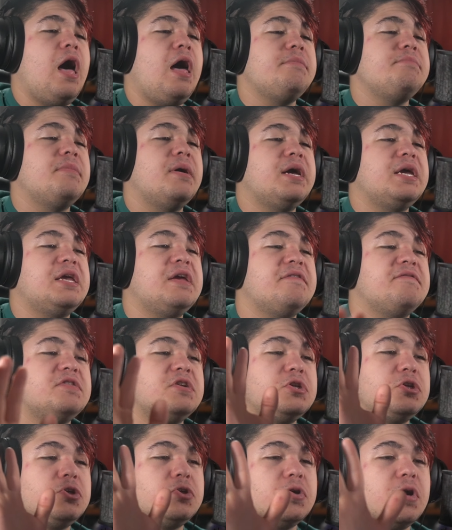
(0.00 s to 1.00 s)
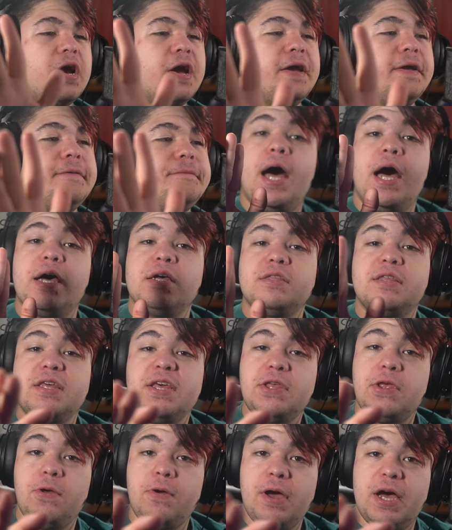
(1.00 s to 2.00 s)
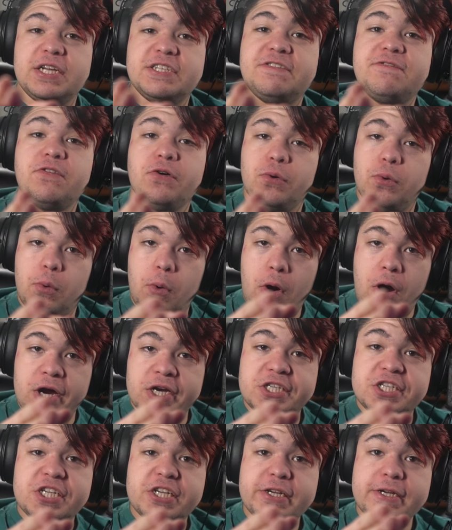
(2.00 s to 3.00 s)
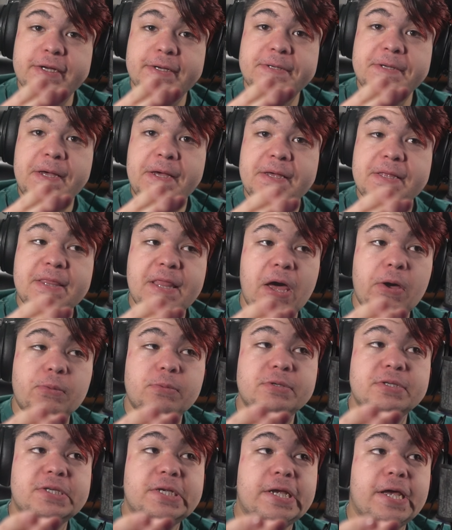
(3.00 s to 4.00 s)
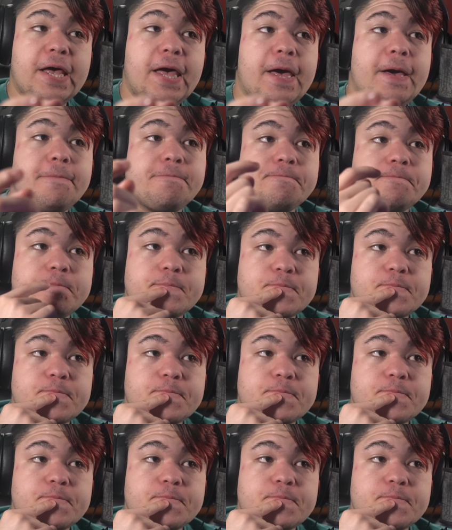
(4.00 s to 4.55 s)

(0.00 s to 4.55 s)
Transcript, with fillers: I might give it a try. Uh, thank you guys for watching. That was, uh,